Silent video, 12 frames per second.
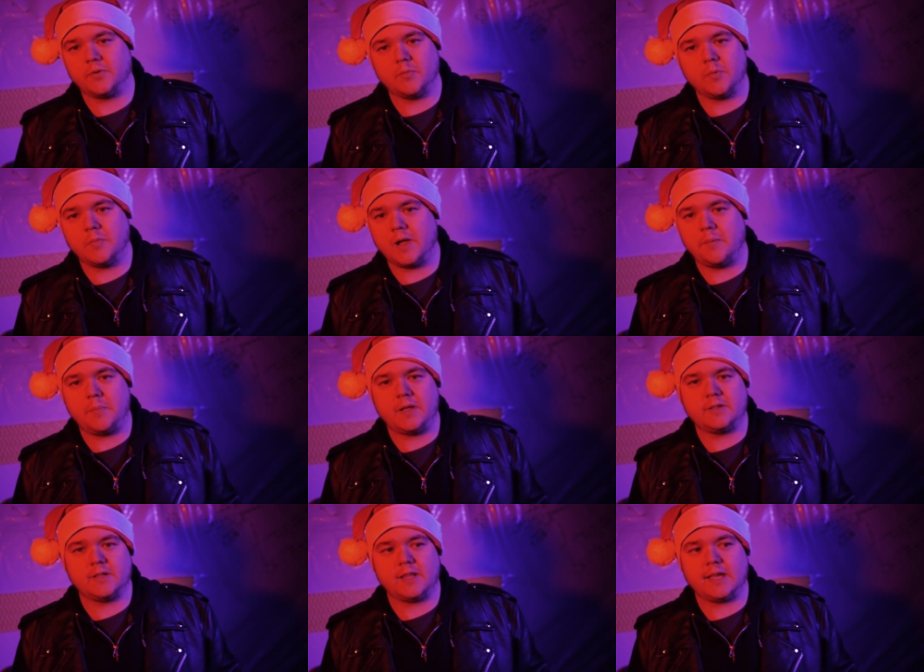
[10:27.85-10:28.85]
film in my
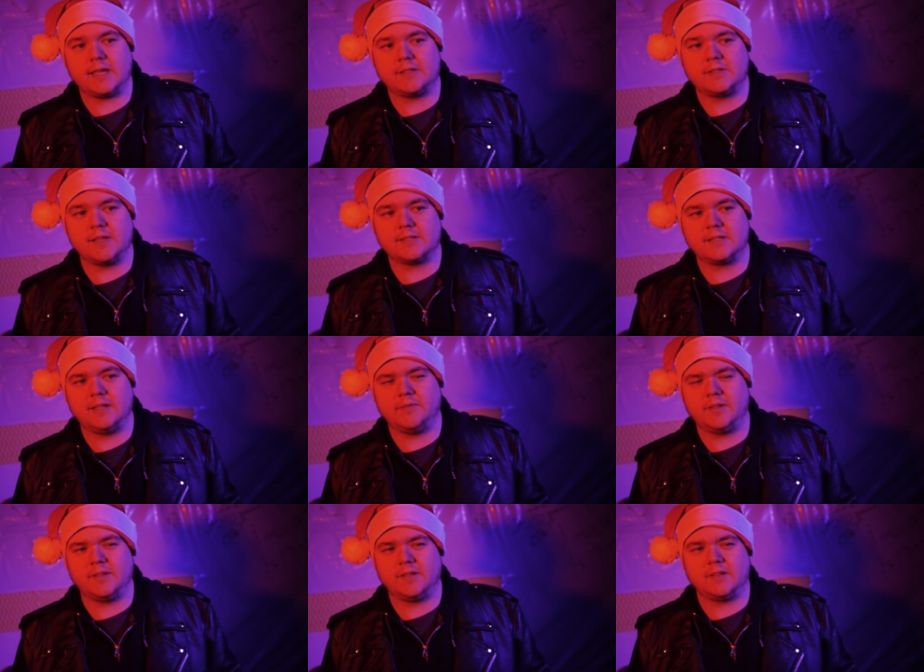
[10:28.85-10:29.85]
opinion. Like it doesn't
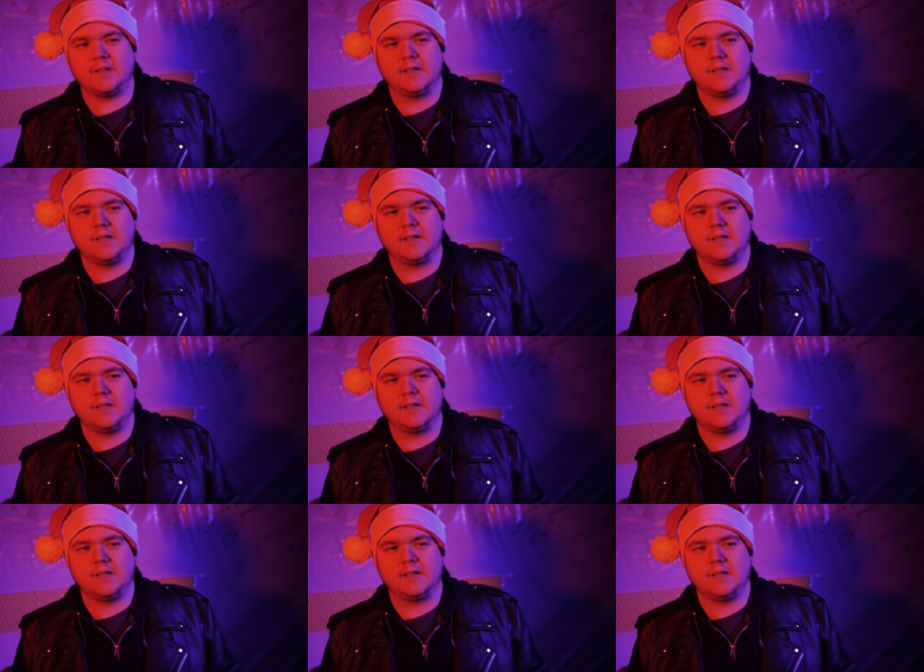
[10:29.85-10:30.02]
even